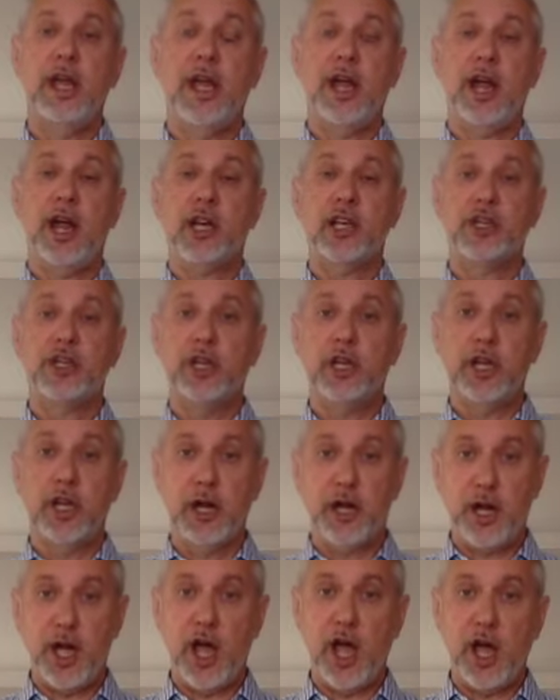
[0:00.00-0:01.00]
are actually
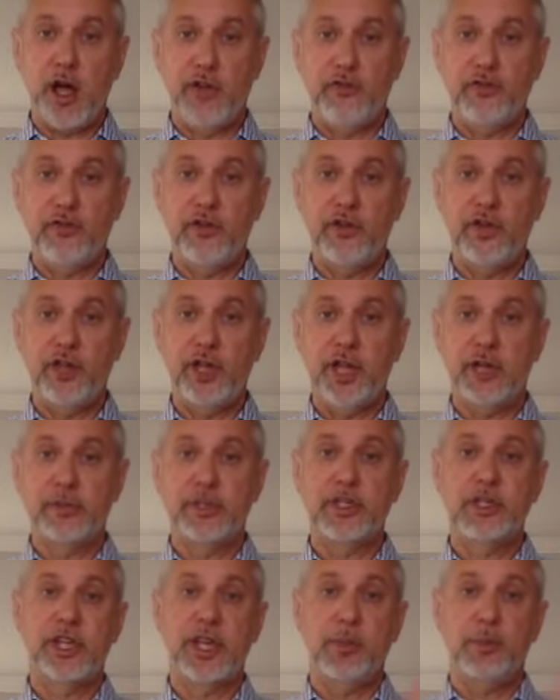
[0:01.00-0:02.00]
cut off, as
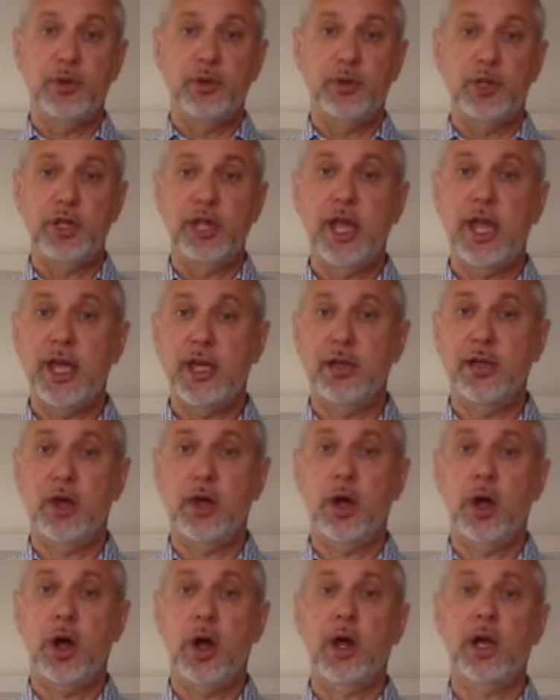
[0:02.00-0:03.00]
we said, between the head and the
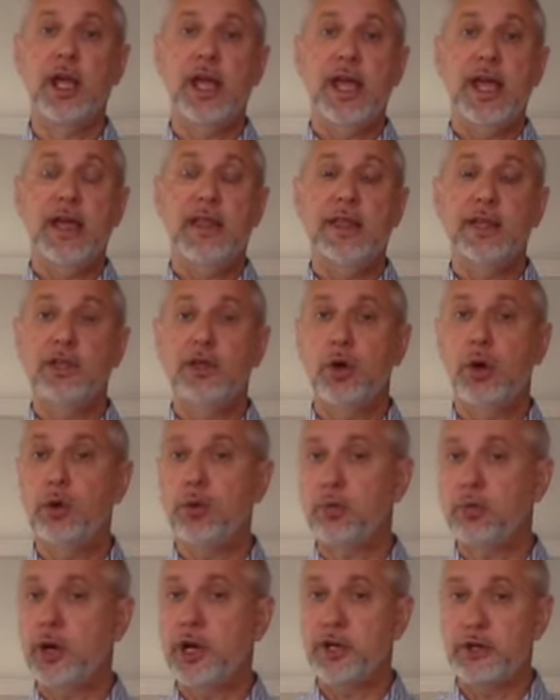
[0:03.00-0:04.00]
heart, and they
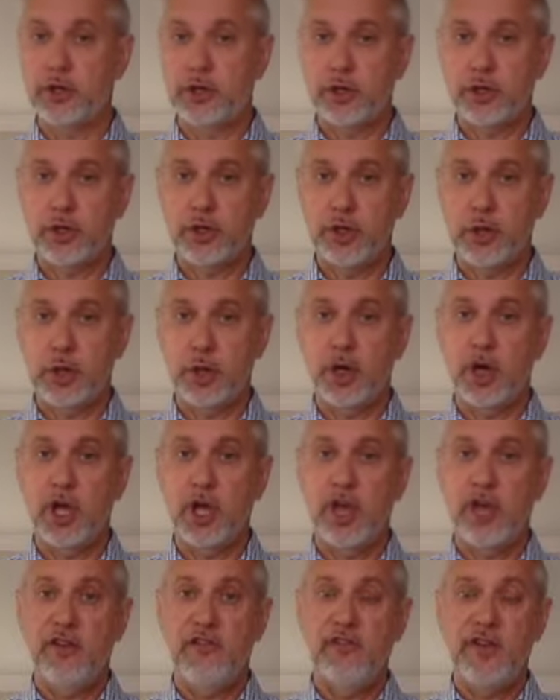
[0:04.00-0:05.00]
don't register
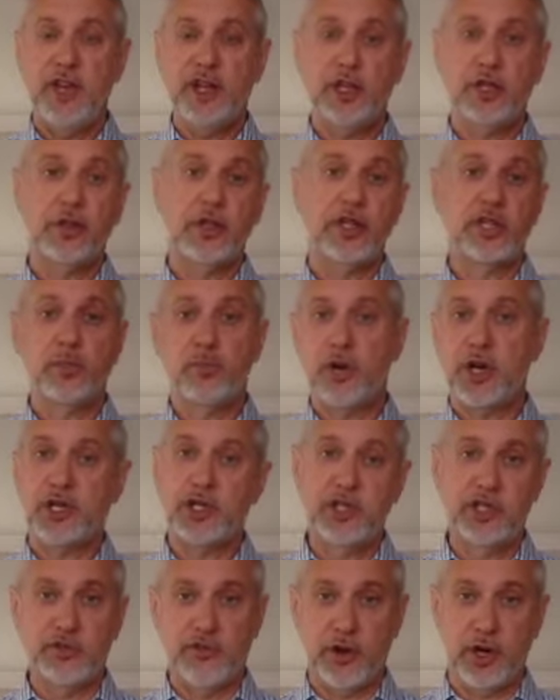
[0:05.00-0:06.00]
facial
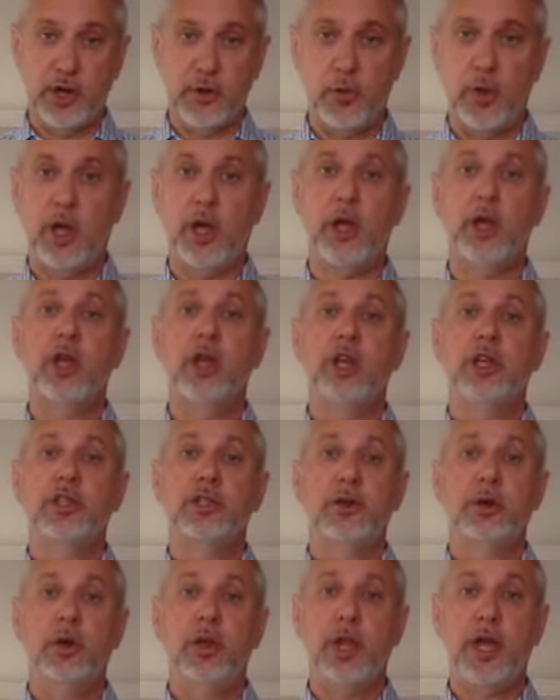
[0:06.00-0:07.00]
expressions very well.
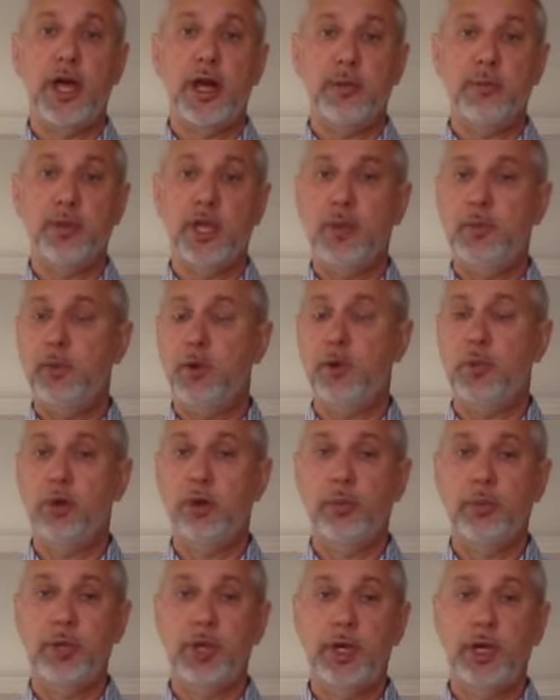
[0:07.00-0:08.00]
So a lot of people
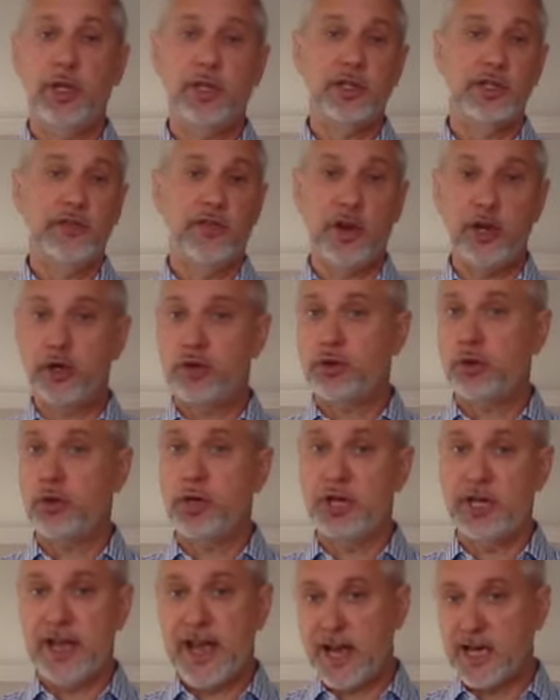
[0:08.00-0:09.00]
will be, and this is very true in
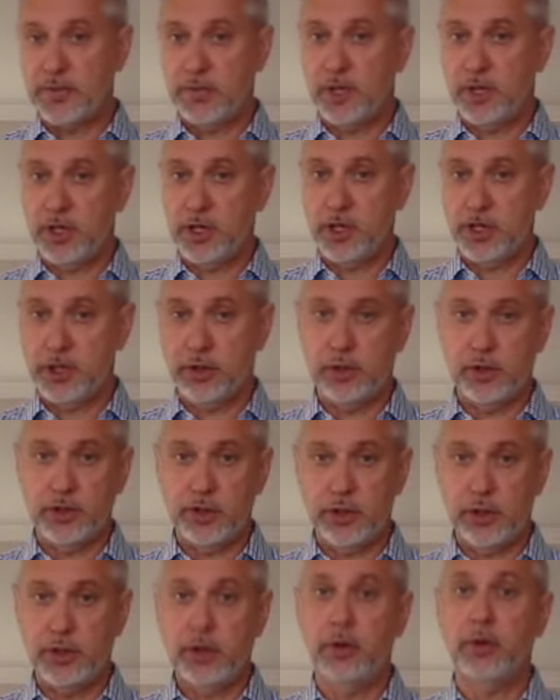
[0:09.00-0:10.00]
attachment issues
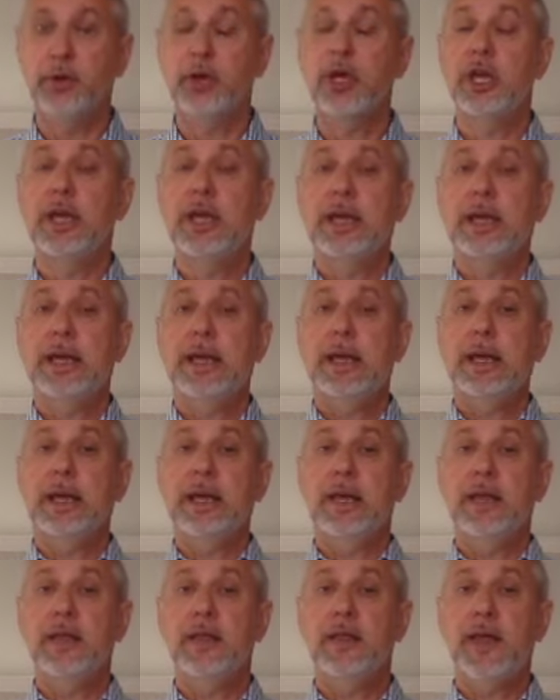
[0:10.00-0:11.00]
too,
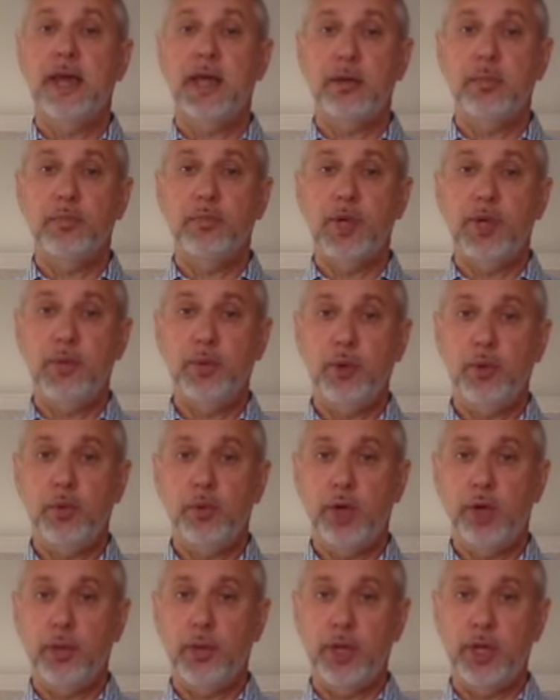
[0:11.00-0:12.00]
in that people
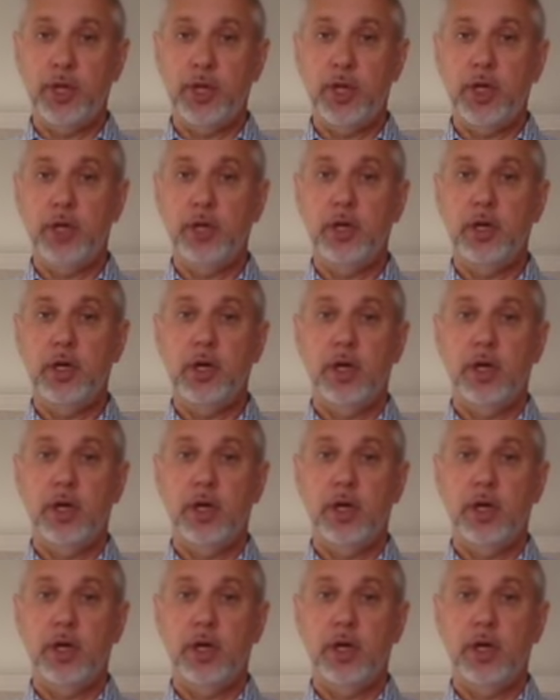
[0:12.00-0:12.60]
will be